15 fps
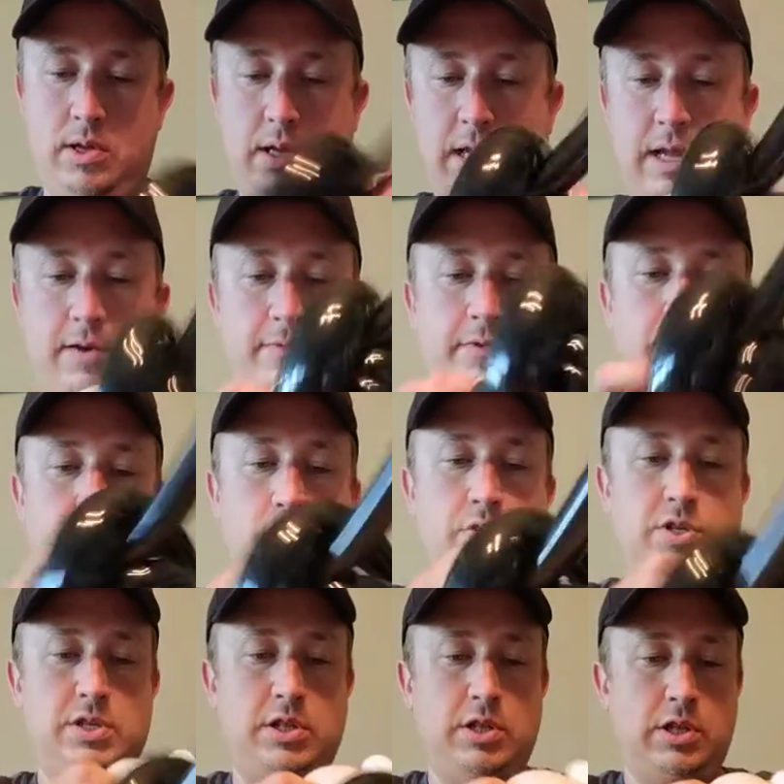Kind of do
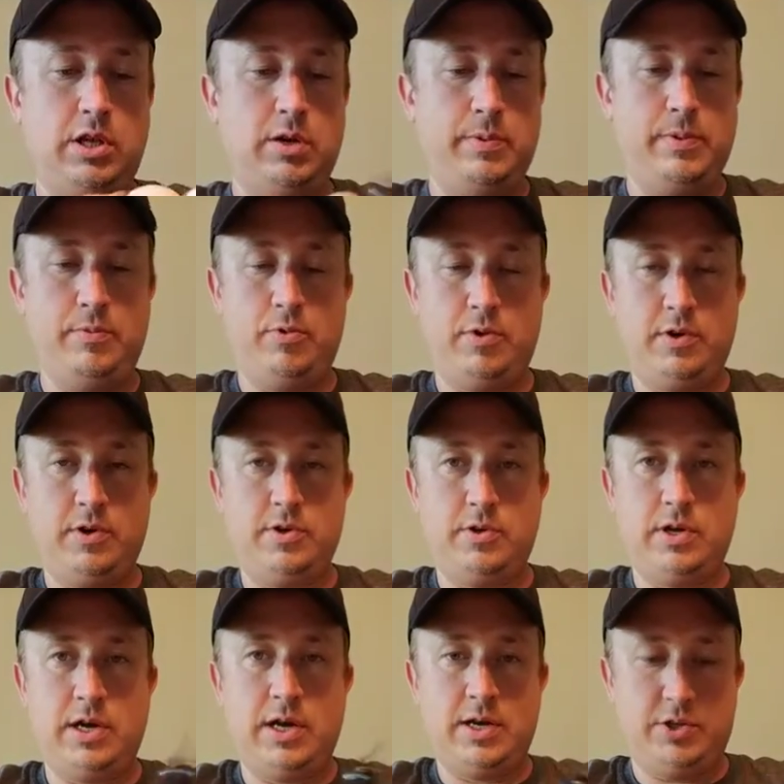just a little bit more
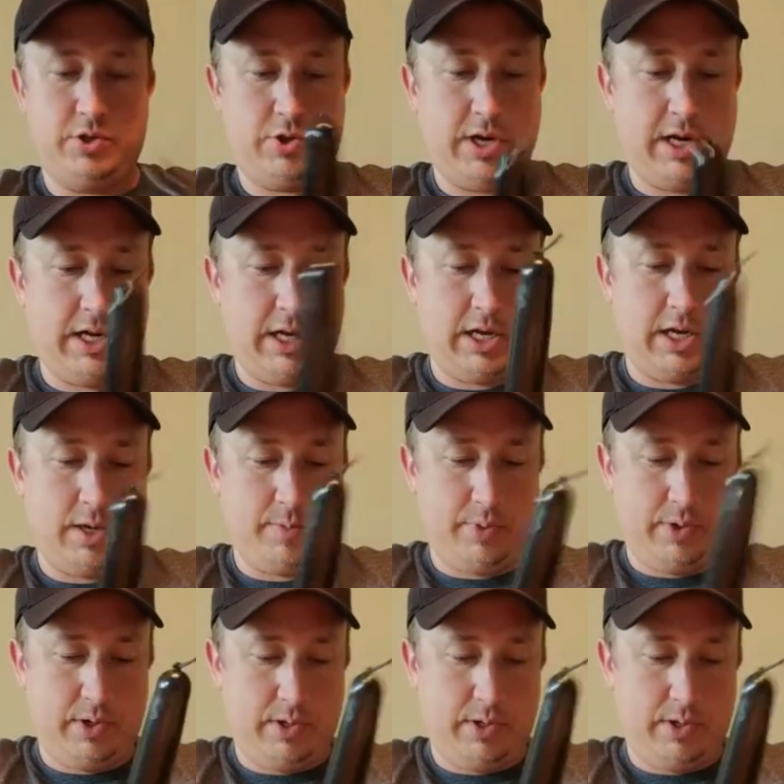straightening up.